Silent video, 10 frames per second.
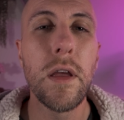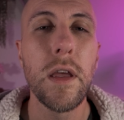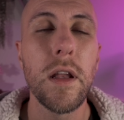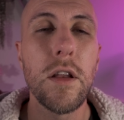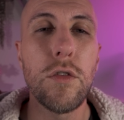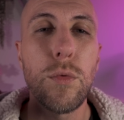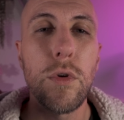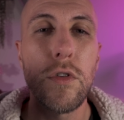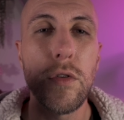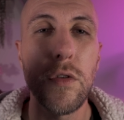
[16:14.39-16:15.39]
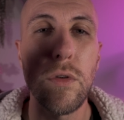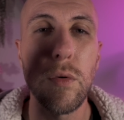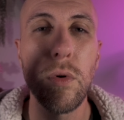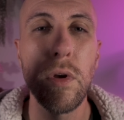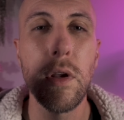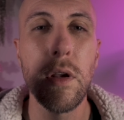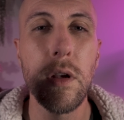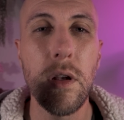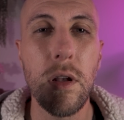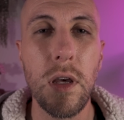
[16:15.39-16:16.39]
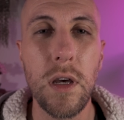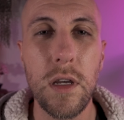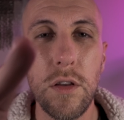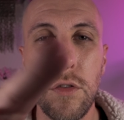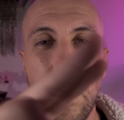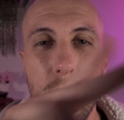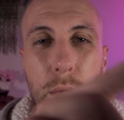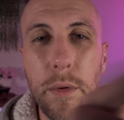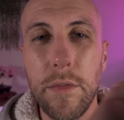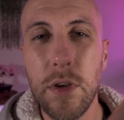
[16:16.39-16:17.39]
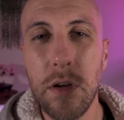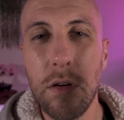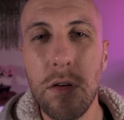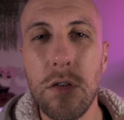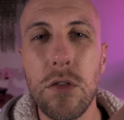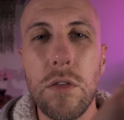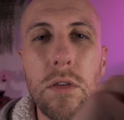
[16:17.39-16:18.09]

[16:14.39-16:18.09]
And I just want you to not get distracted by my fingers.